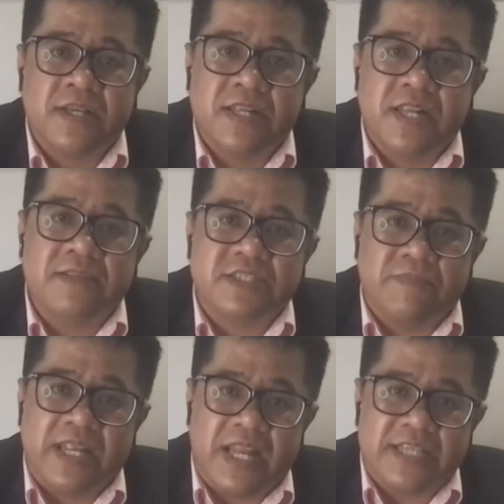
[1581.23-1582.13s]
learned so
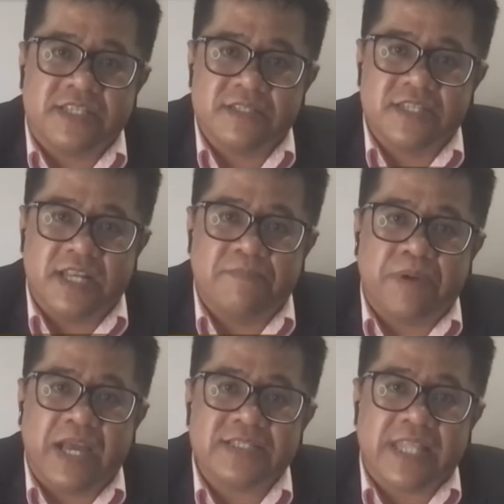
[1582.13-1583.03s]
many lessons in the
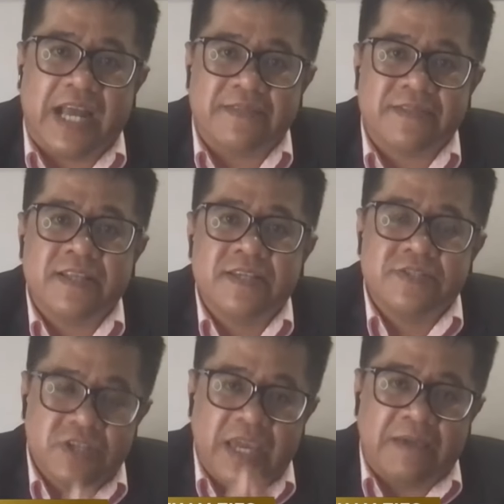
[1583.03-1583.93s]
past
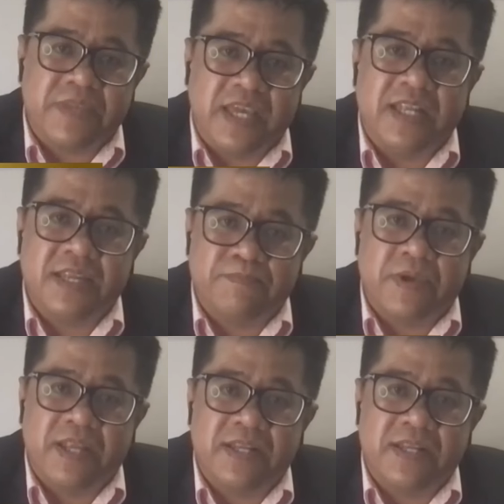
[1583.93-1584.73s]
to have the